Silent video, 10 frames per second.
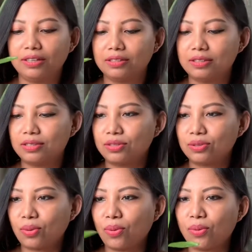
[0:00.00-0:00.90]

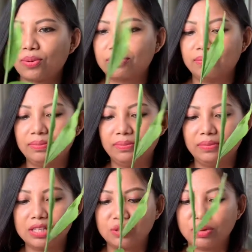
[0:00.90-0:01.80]
So
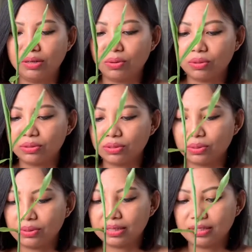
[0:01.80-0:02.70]
this one
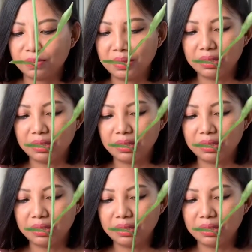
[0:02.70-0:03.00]
also is